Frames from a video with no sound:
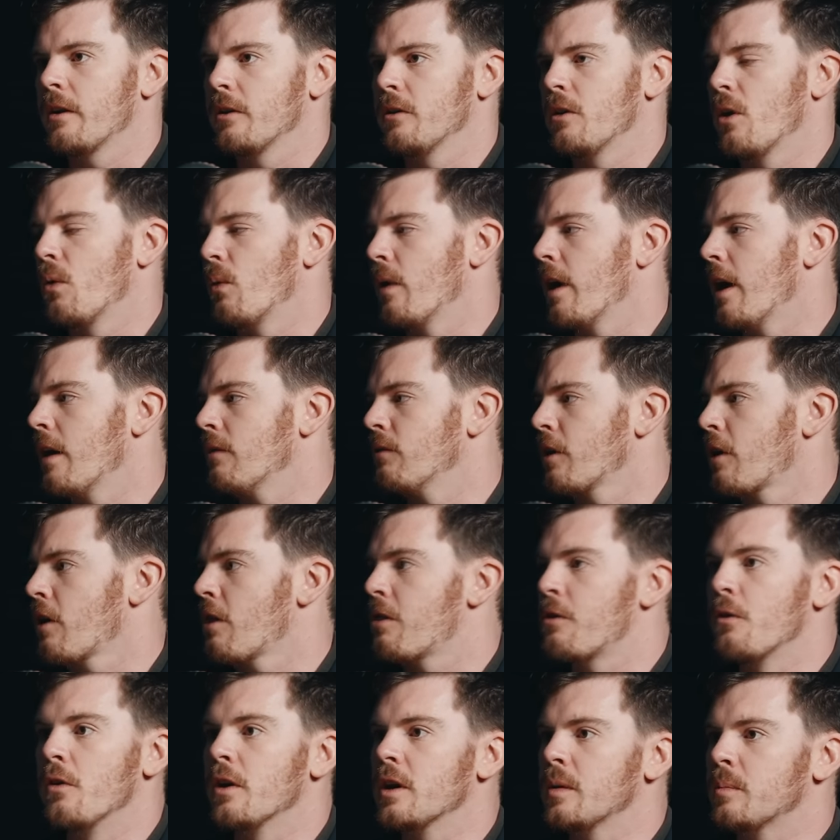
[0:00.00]
you know, we have like a
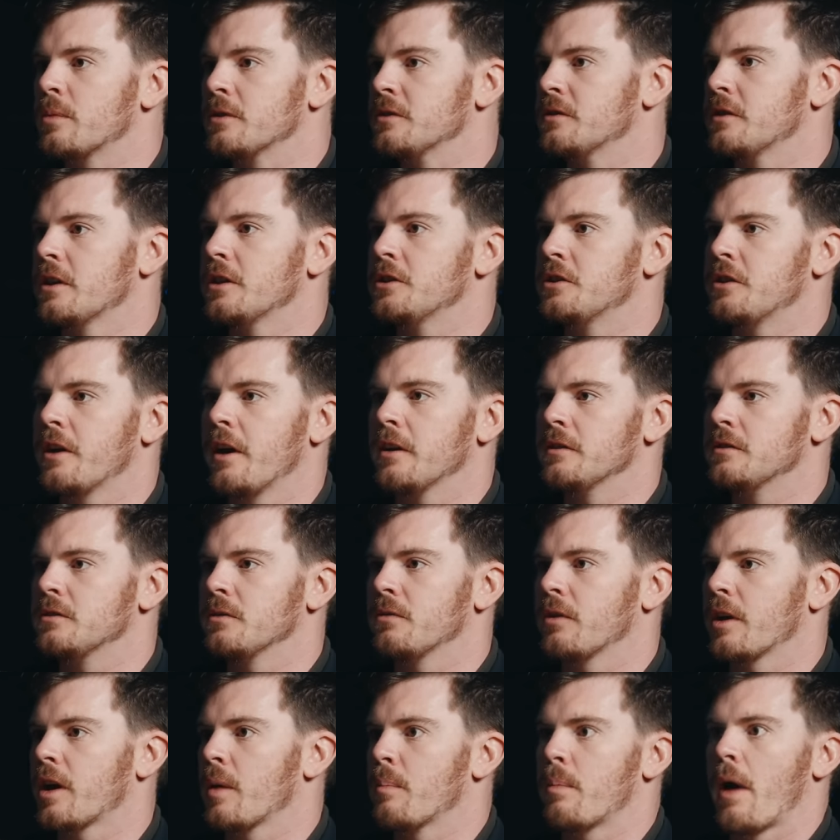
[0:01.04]
30% chance
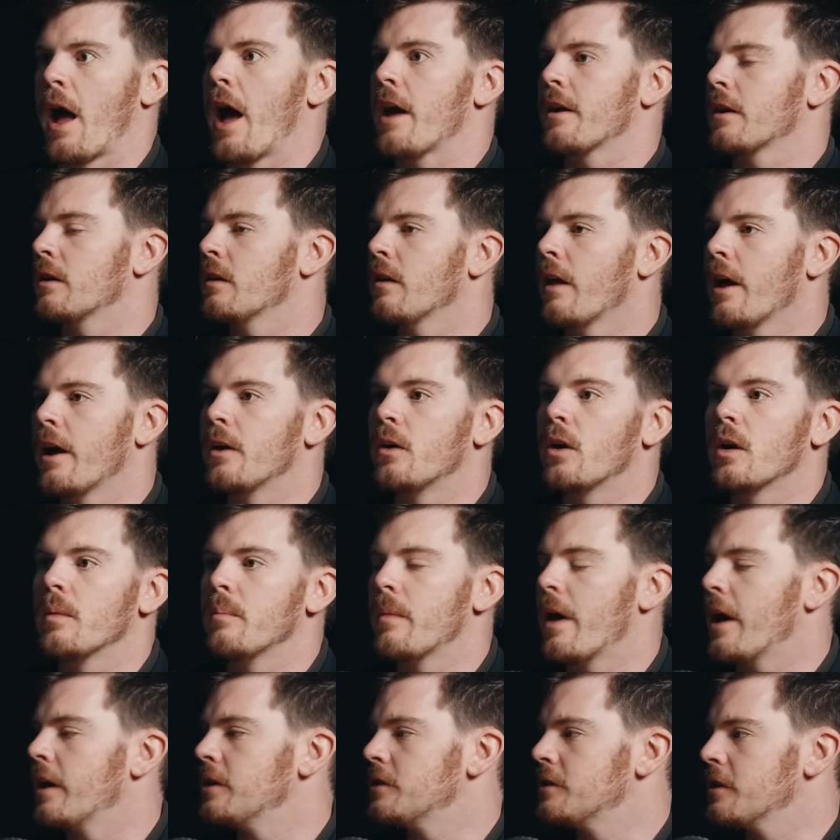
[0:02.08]
of like a Bataclan or a
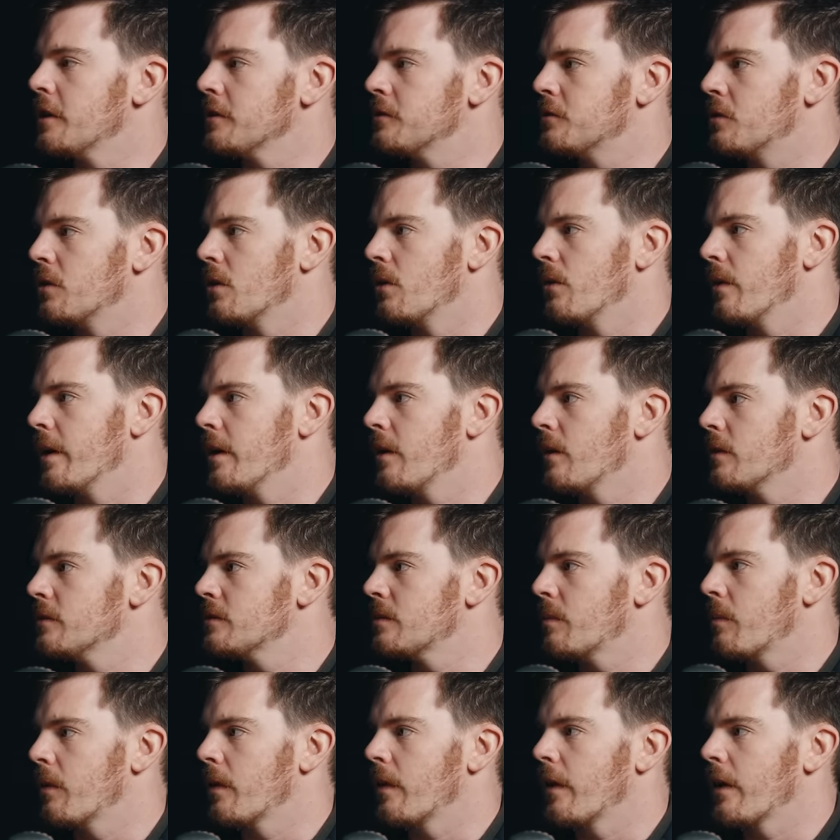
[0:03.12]
Manchester Arena or
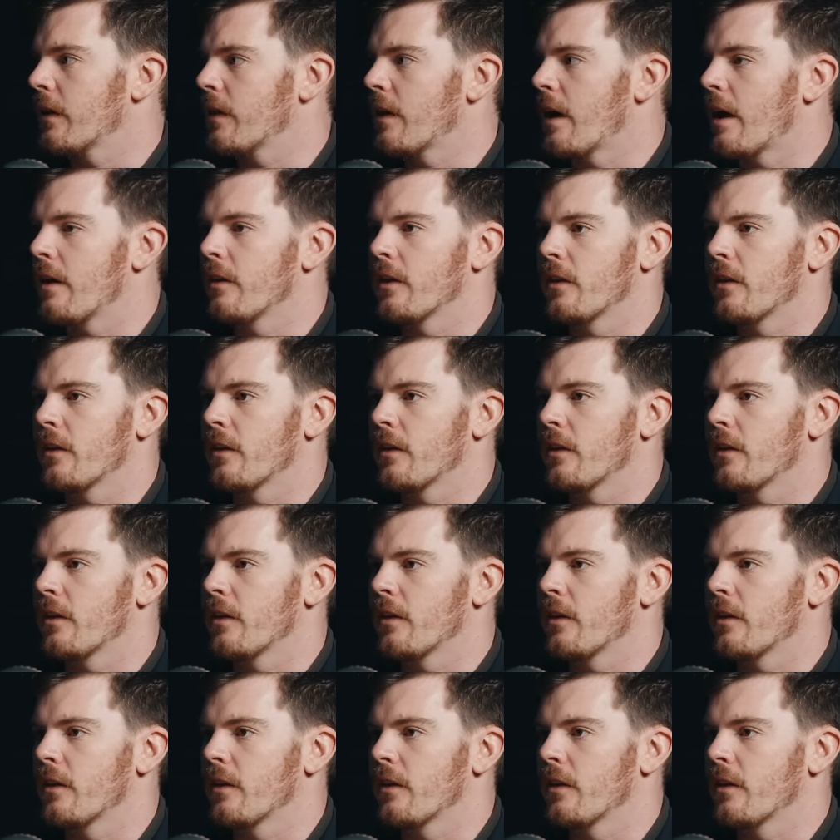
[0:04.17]
something like that.